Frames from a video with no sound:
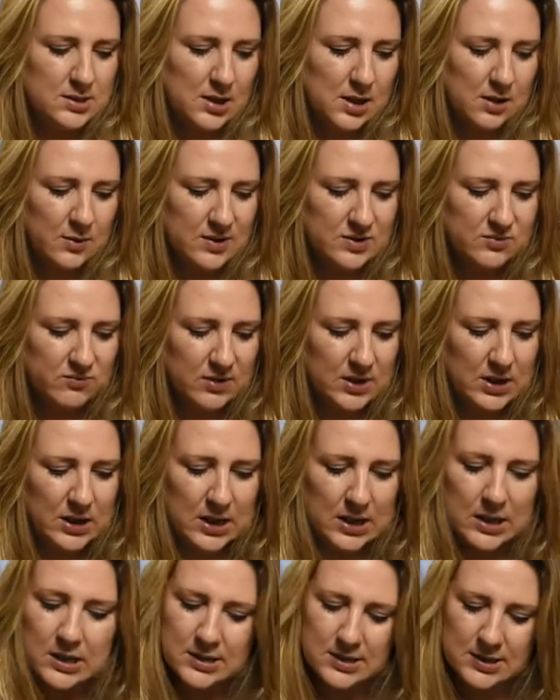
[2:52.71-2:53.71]
So it's
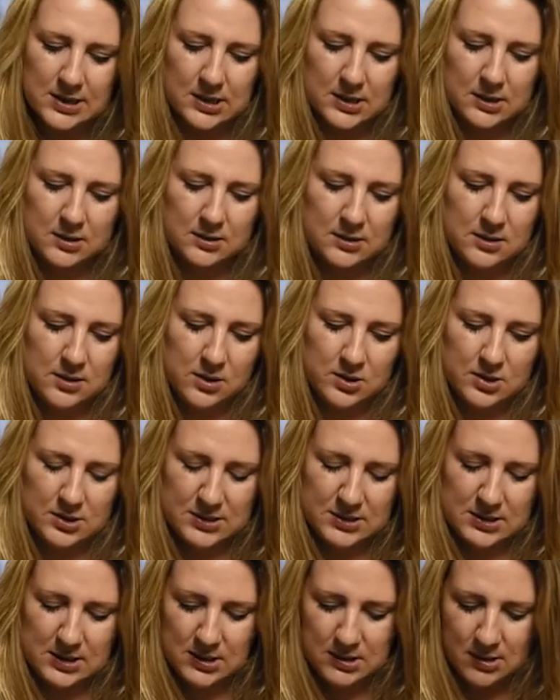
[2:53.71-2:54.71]
really easy.
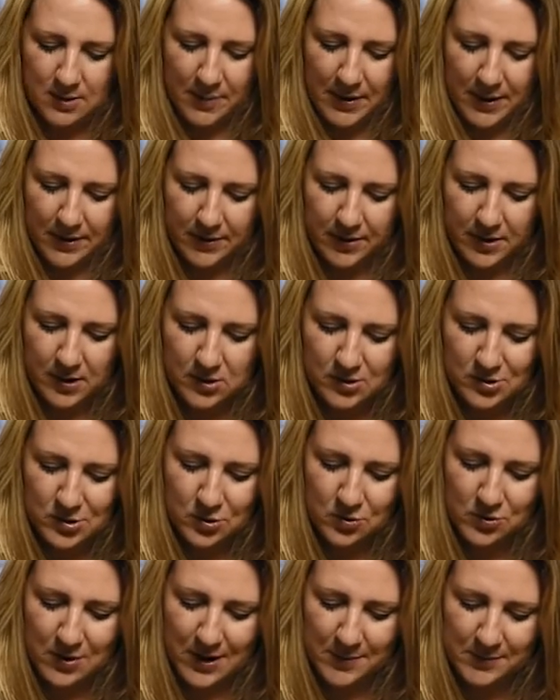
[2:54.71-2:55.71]
You just need about
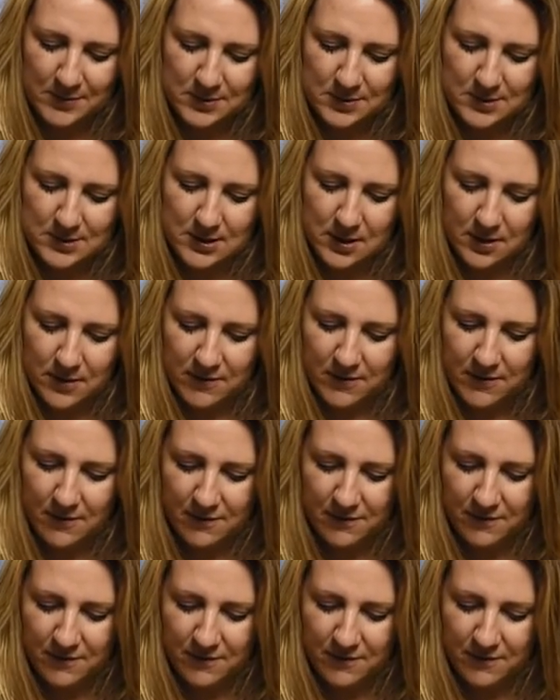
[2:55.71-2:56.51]
100 grams or so